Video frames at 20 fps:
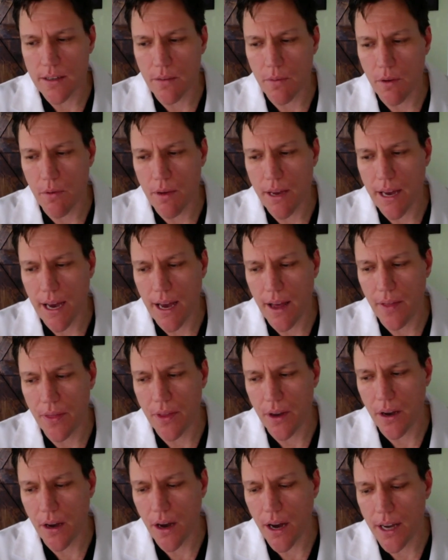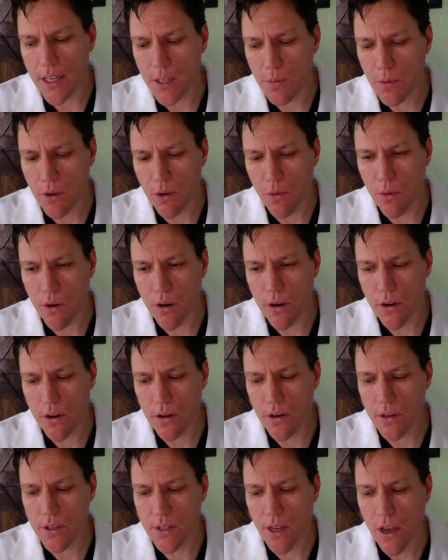I mean, we had the hospital
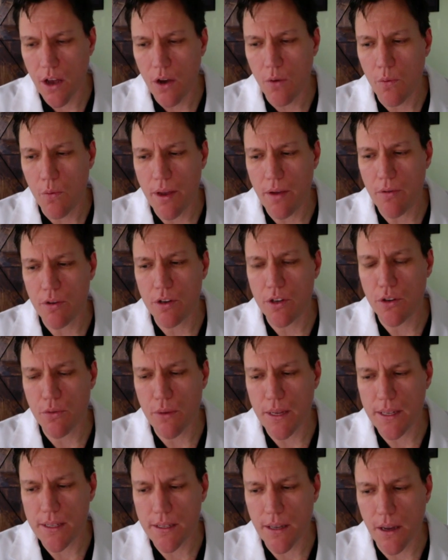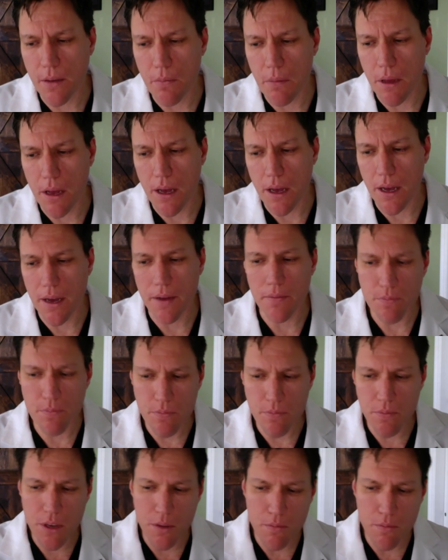workers, we were doing some
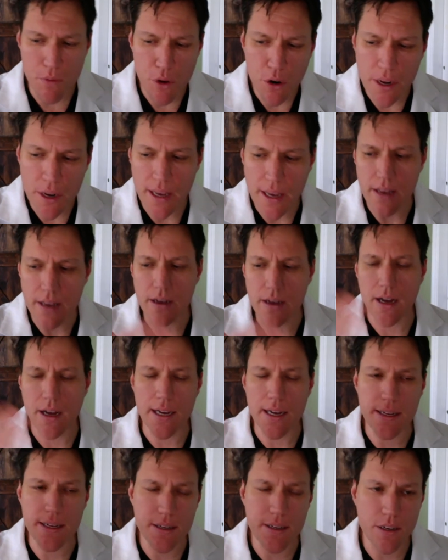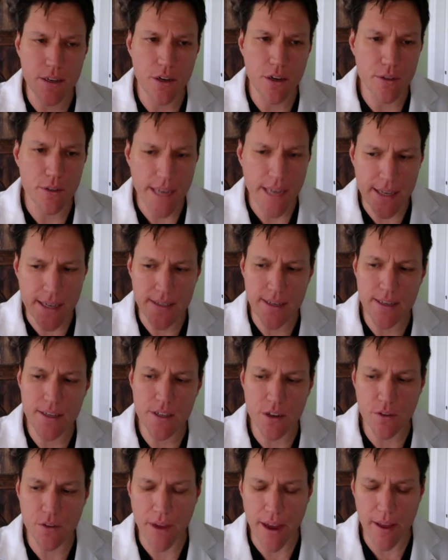community, testing,
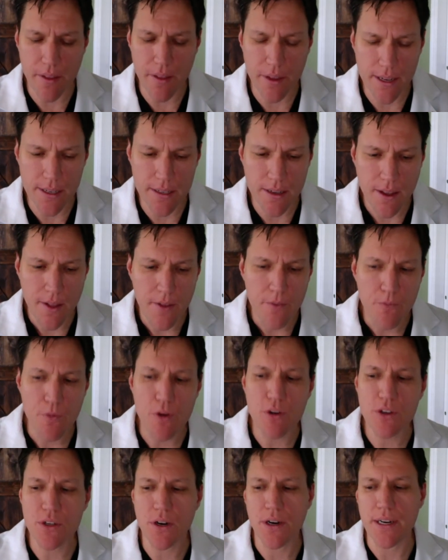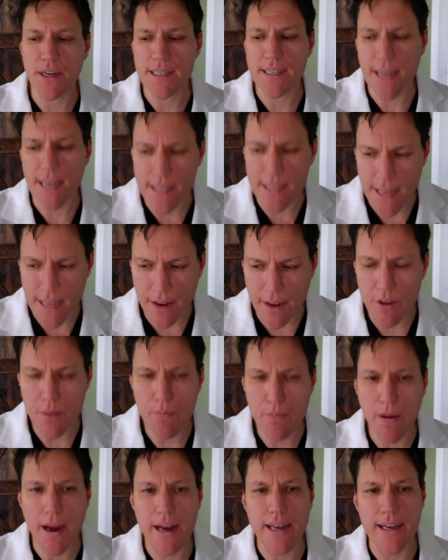surveillance. We were starting to test
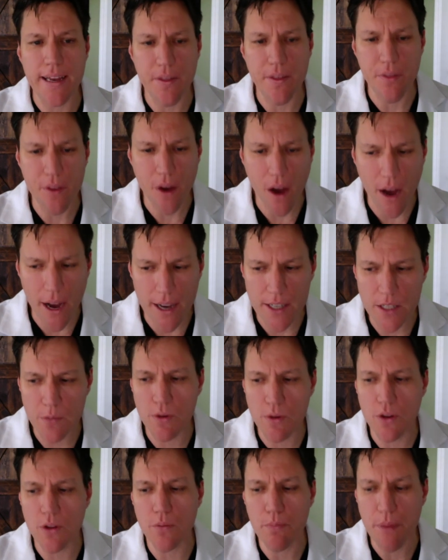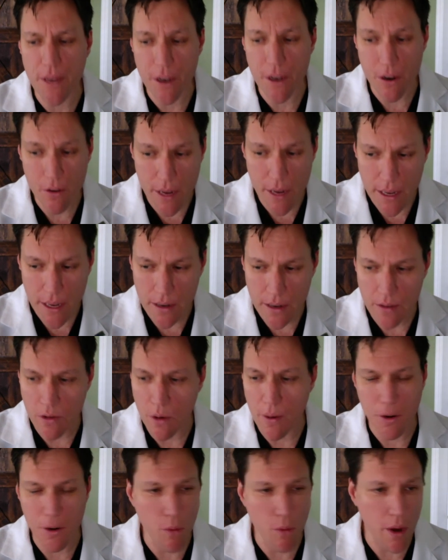everybody in the hospital, period, no
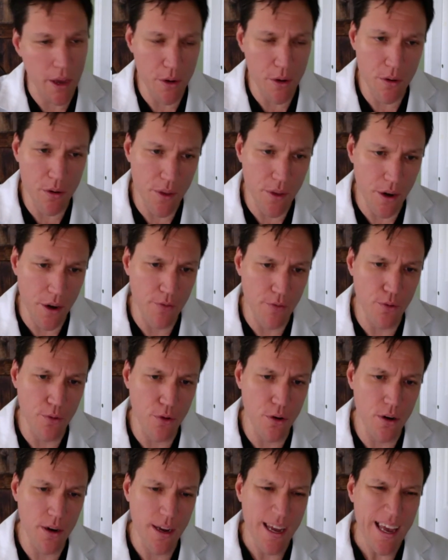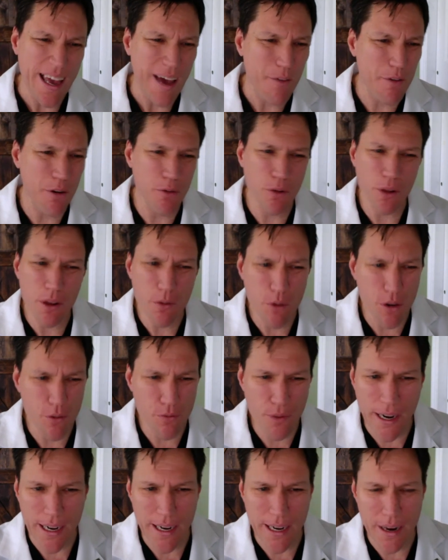matter what you were there for. And we really weren't
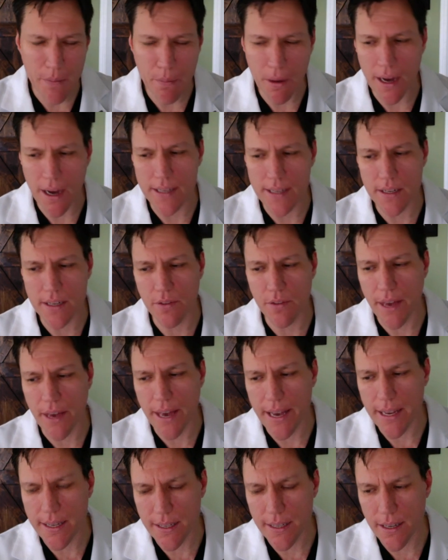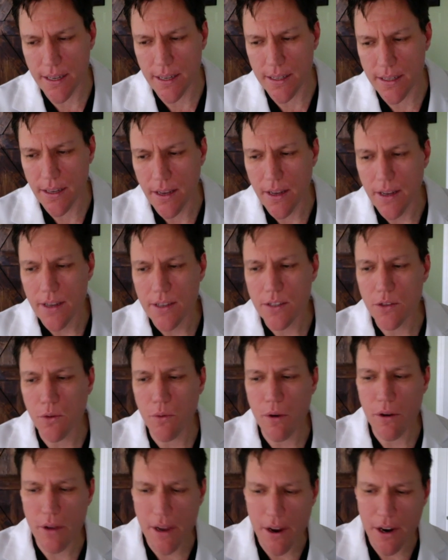finding any positive cases. So when
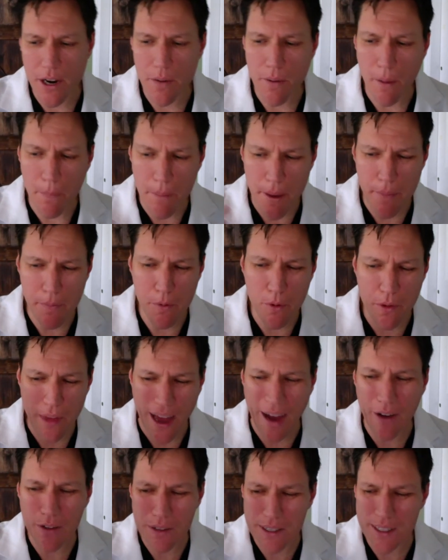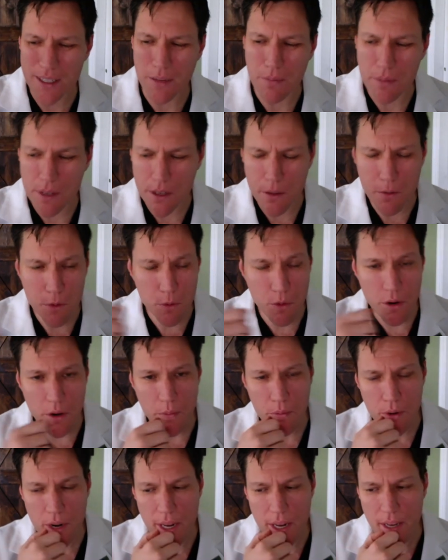we were hearing about people without symptoms, we were
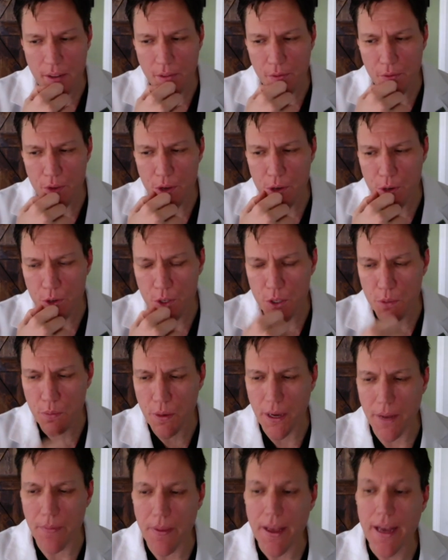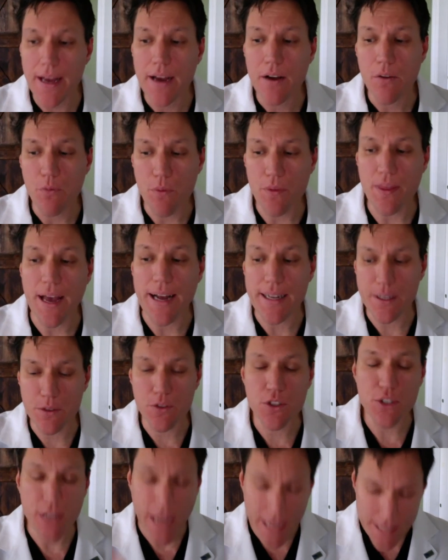pretty confused, but
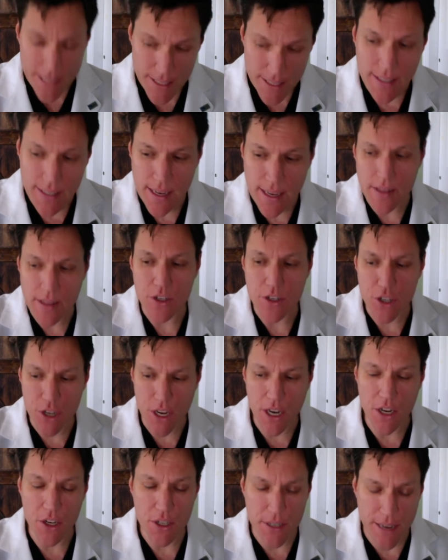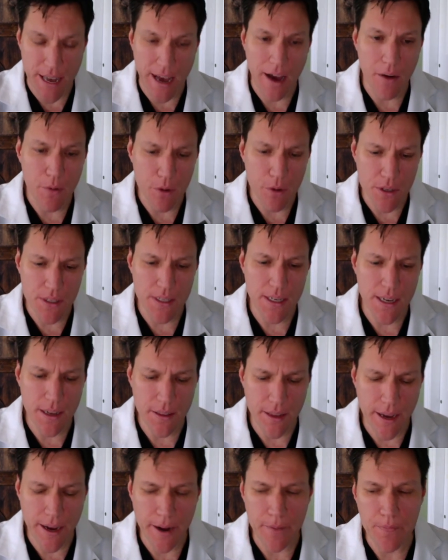that's the thing that's changed. Now we're
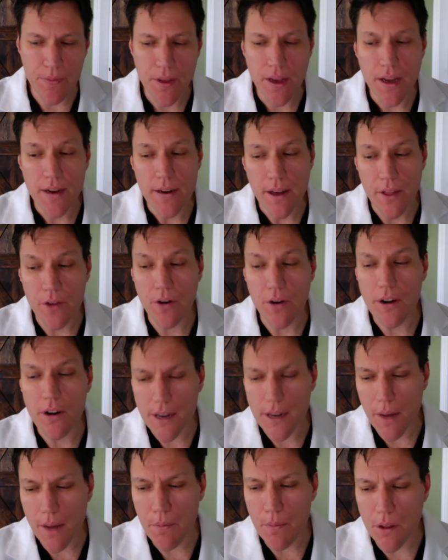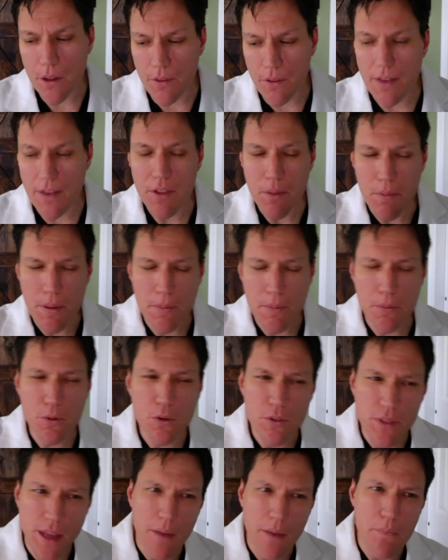seeing that. Now, there are a couple of, even the people
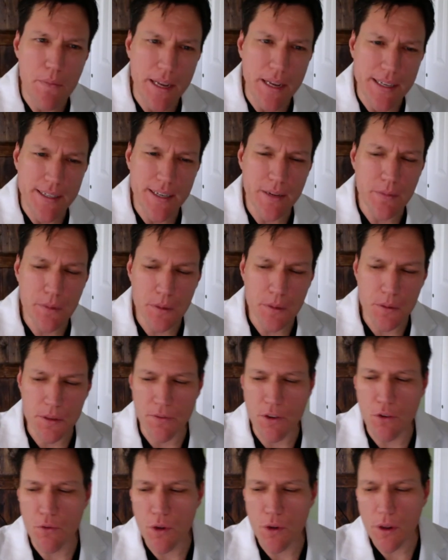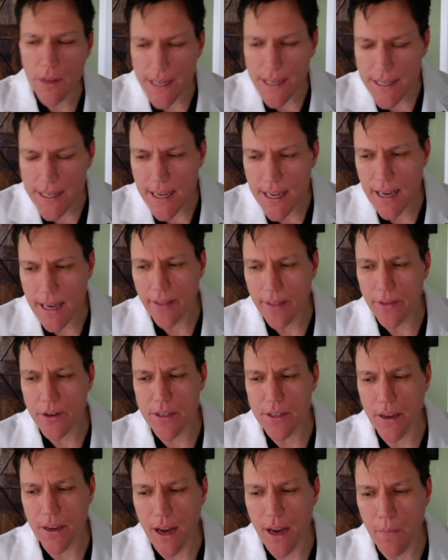with not many symptoms, if you really dig,
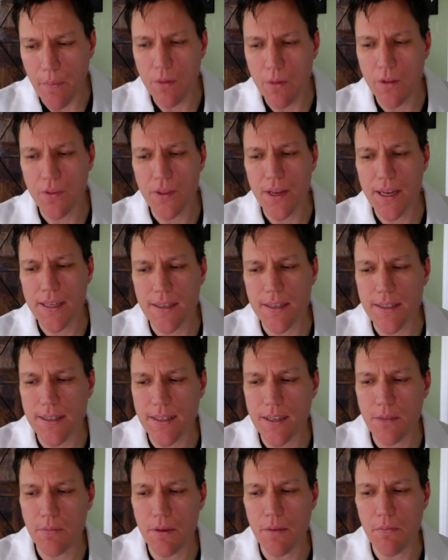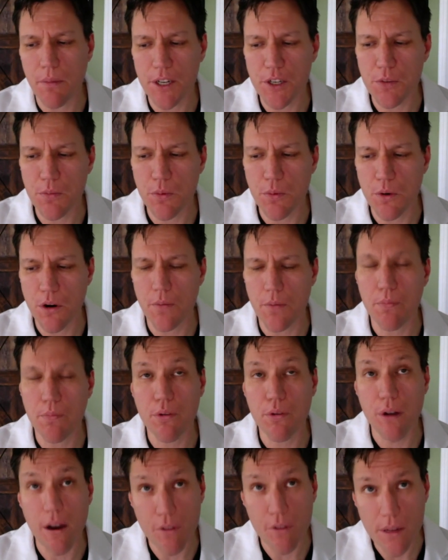there's a couple of things that seem to be much more
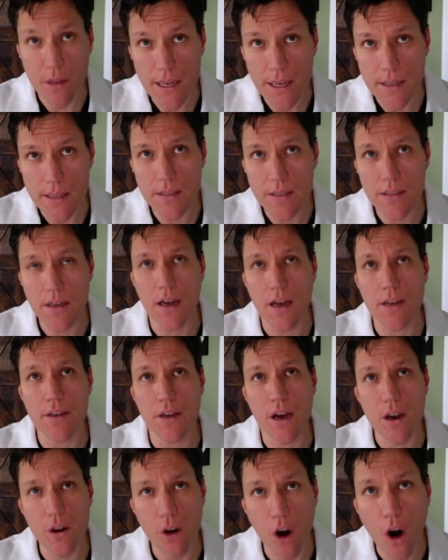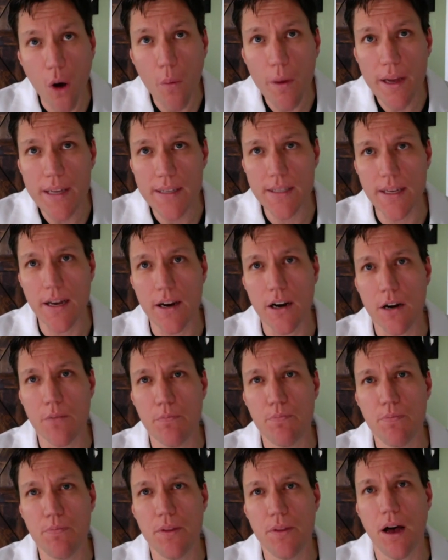prevalent, not always
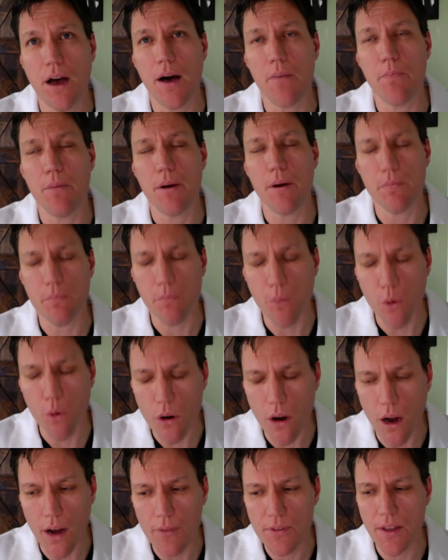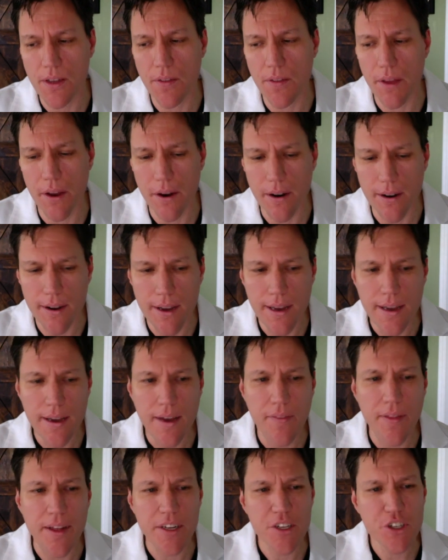there, but more often there,
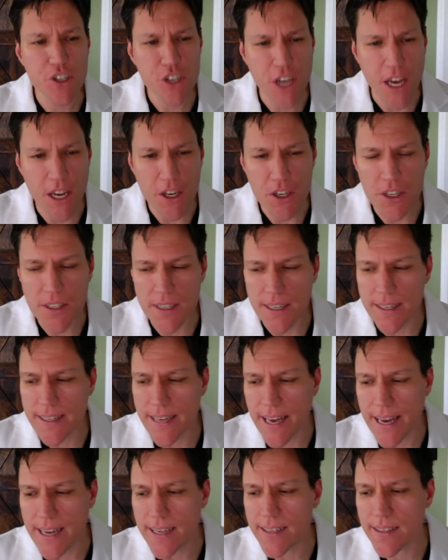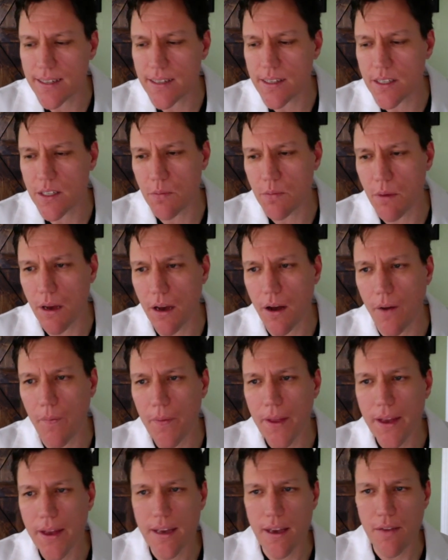and that's changes in taste and smell.
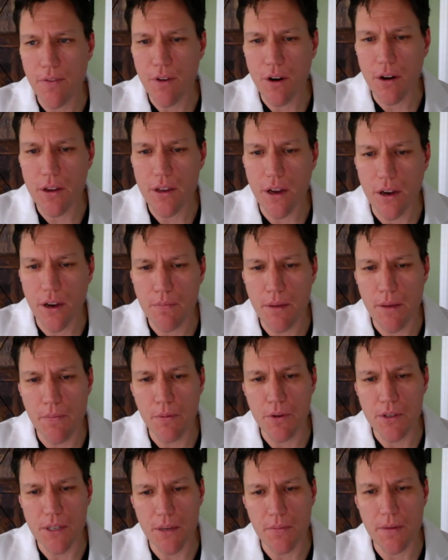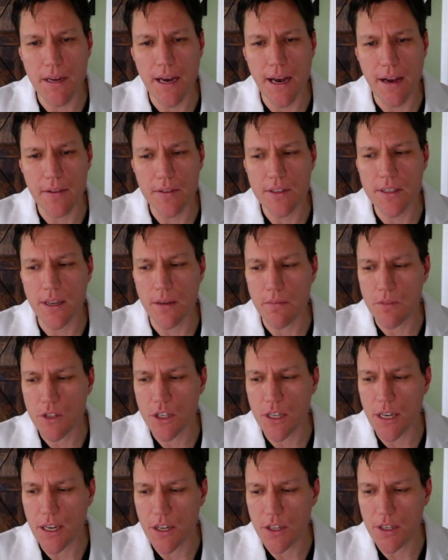Even our young people seem to have some
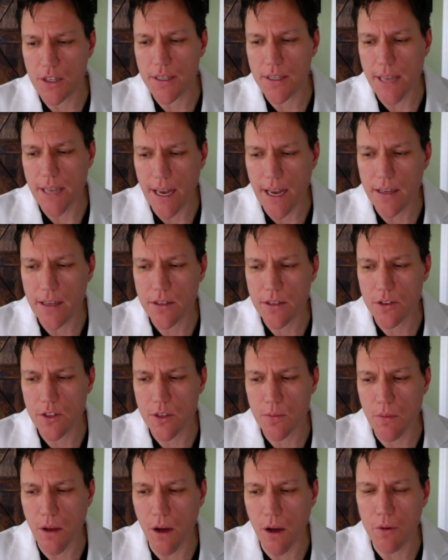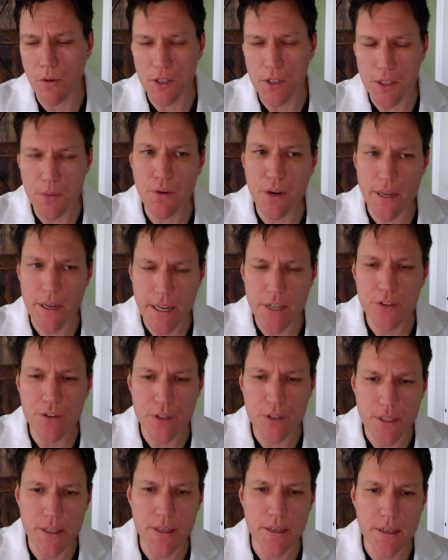change in taste or smell, which is pretty
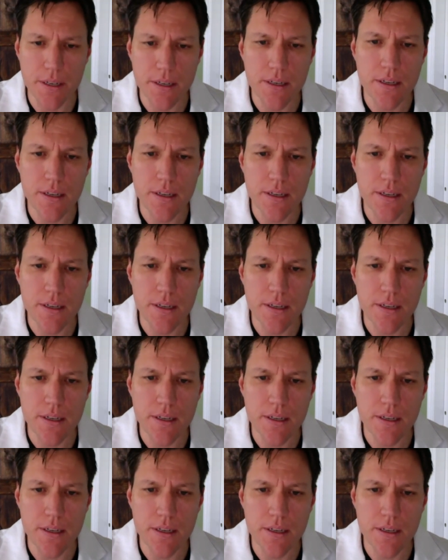interesting.